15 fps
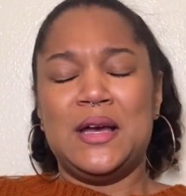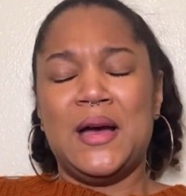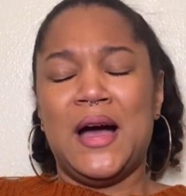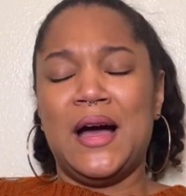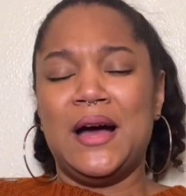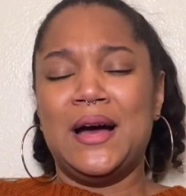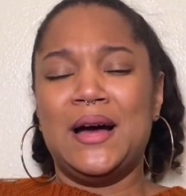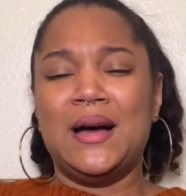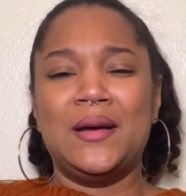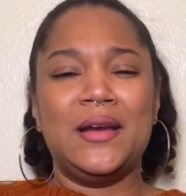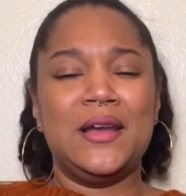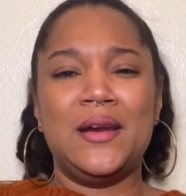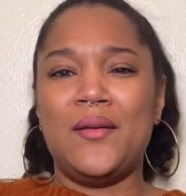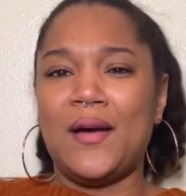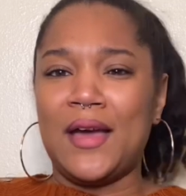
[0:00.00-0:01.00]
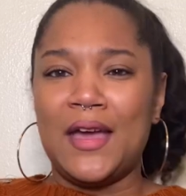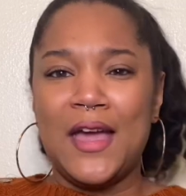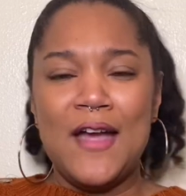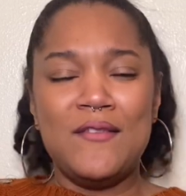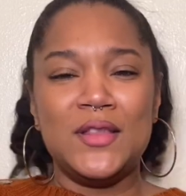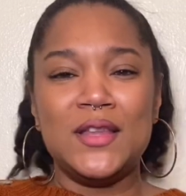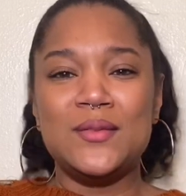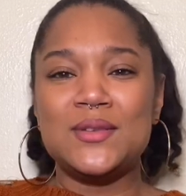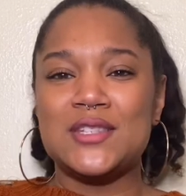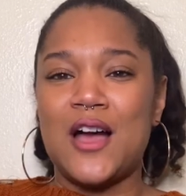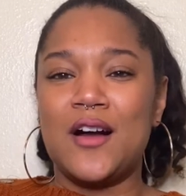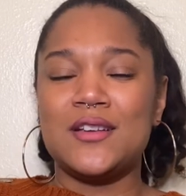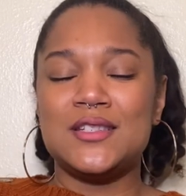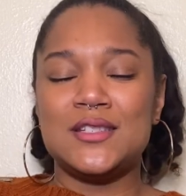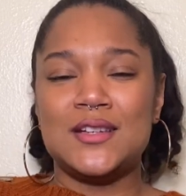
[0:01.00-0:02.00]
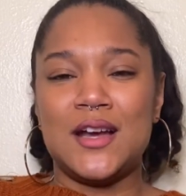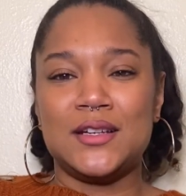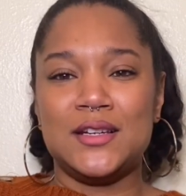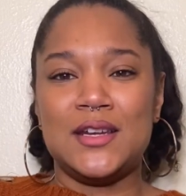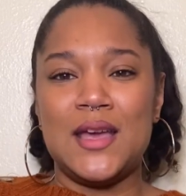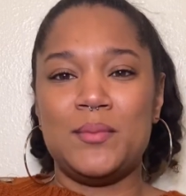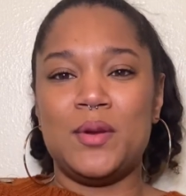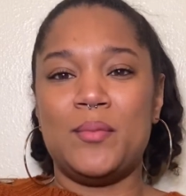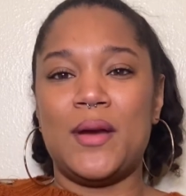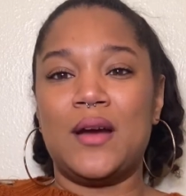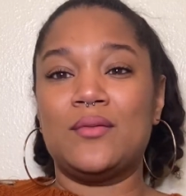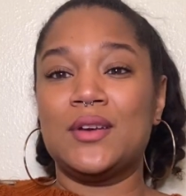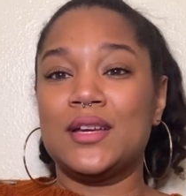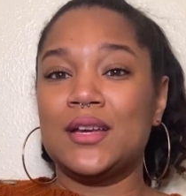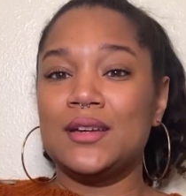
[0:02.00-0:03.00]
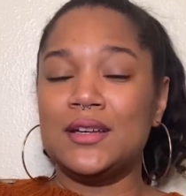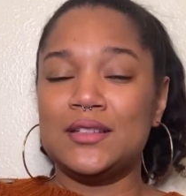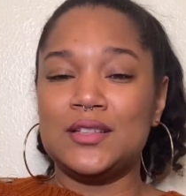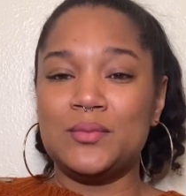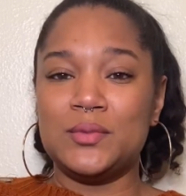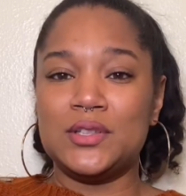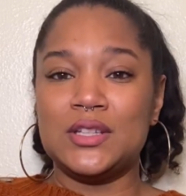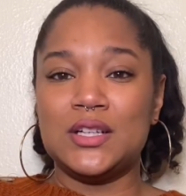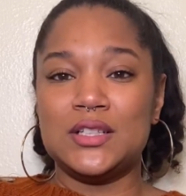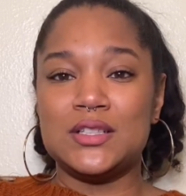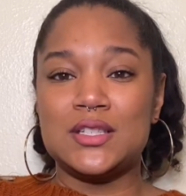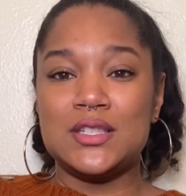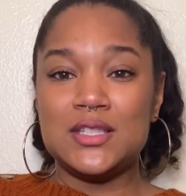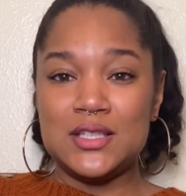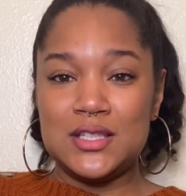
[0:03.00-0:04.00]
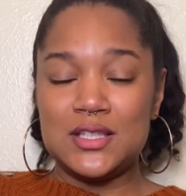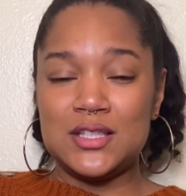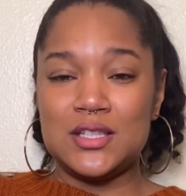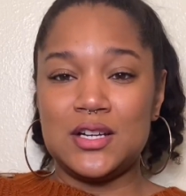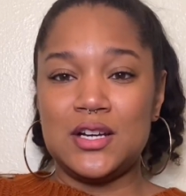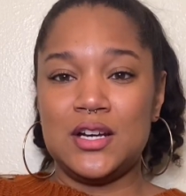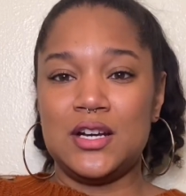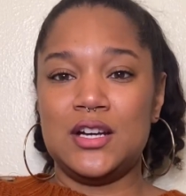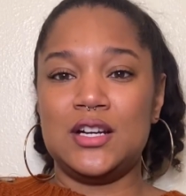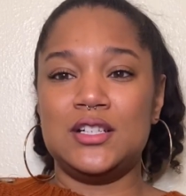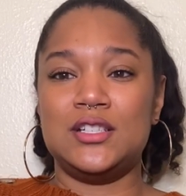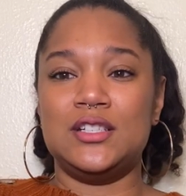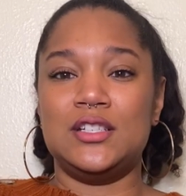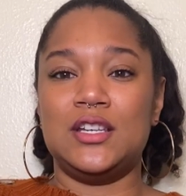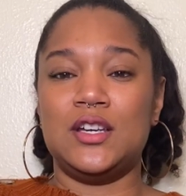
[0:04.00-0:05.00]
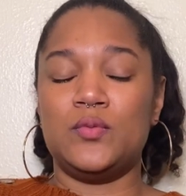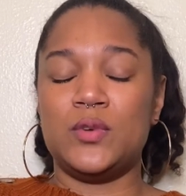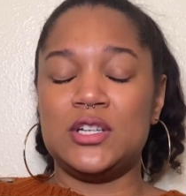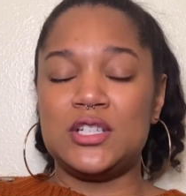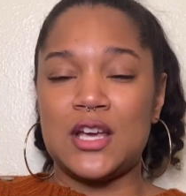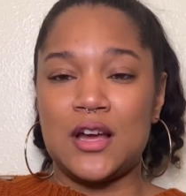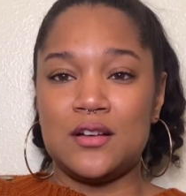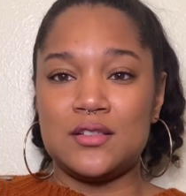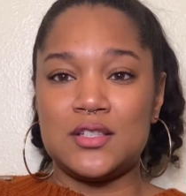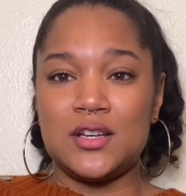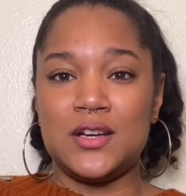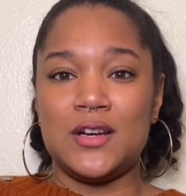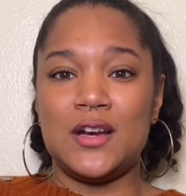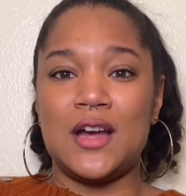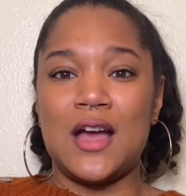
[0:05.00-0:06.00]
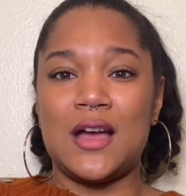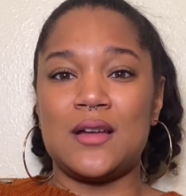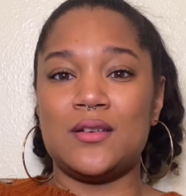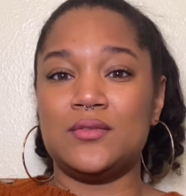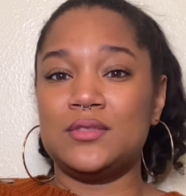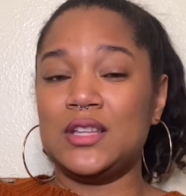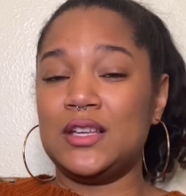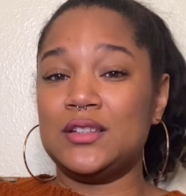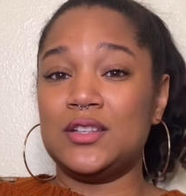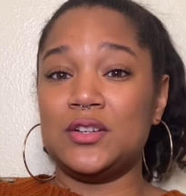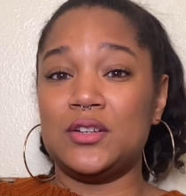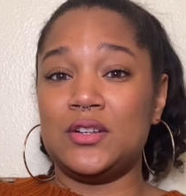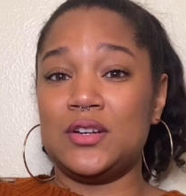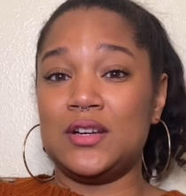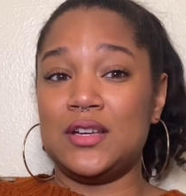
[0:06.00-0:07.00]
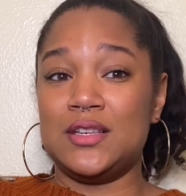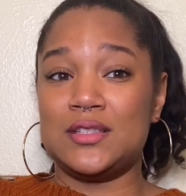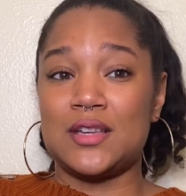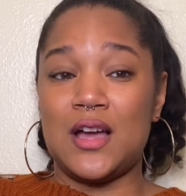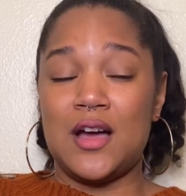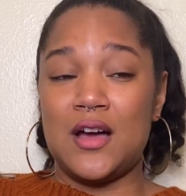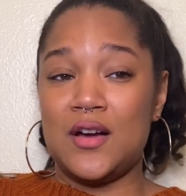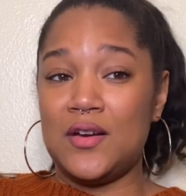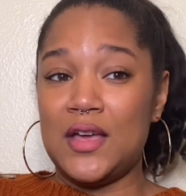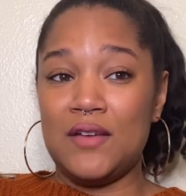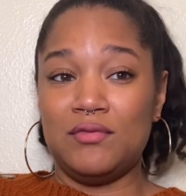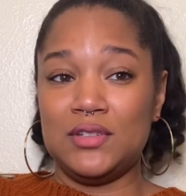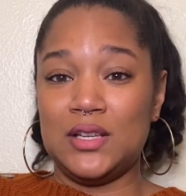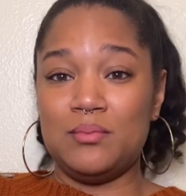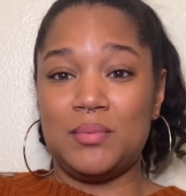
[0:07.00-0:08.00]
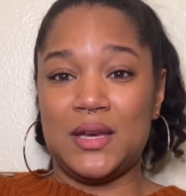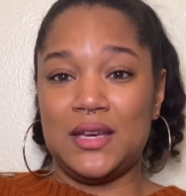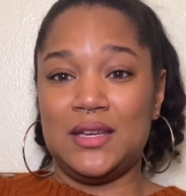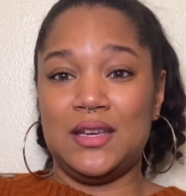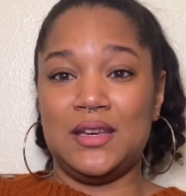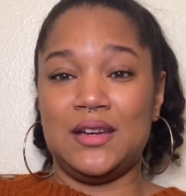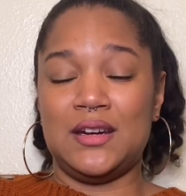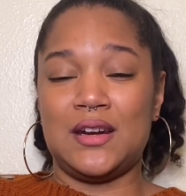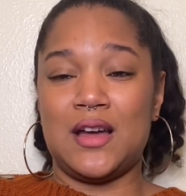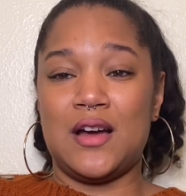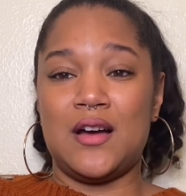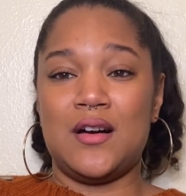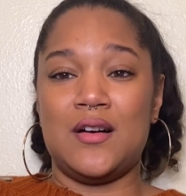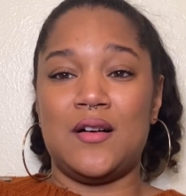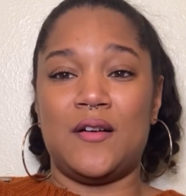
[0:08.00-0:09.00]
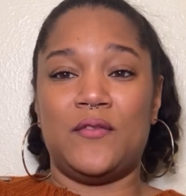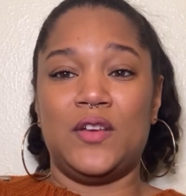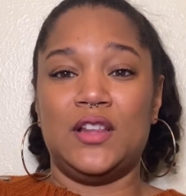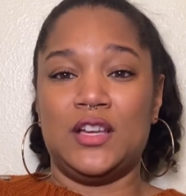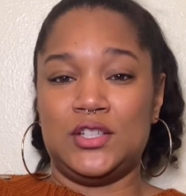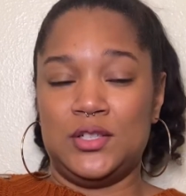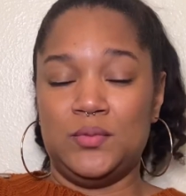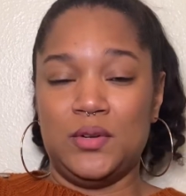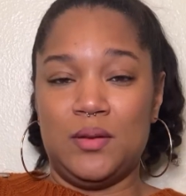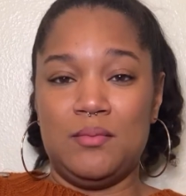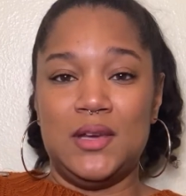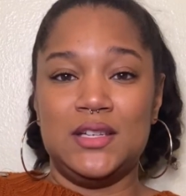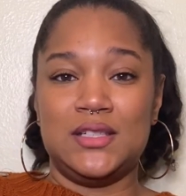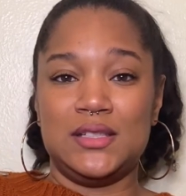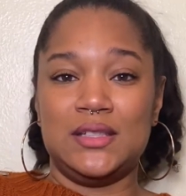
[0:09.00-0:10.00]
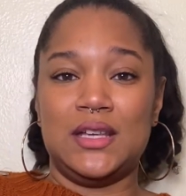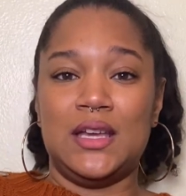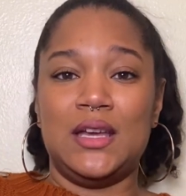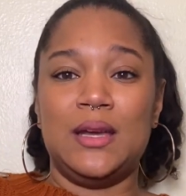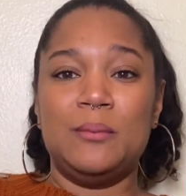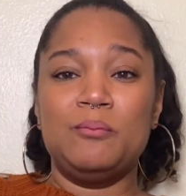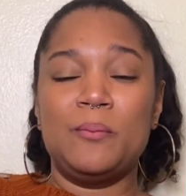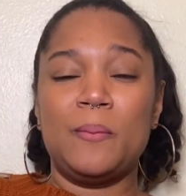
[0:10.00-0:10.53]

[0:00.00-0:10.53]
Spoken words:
Anyway, Heavenly was talking to Dr. Damon about reconnecting with her sister. She did reach out to her. I don't think the girl has called Heavenly back yet at all. I feel like she would have mentioned that.